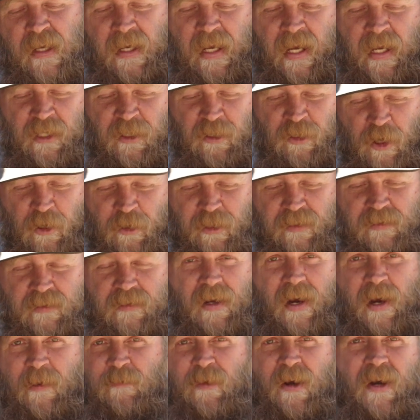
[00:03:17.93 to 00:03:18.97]
And you'll notice
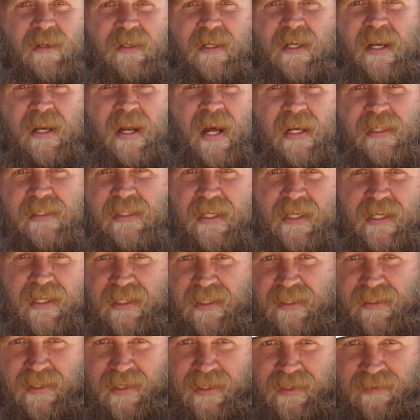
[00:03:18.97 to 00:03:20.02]
I'm not connecting
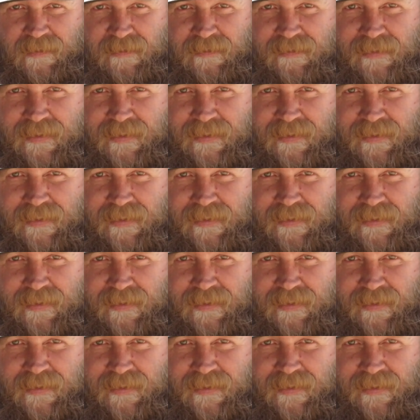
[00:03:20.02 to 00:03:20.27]
anything.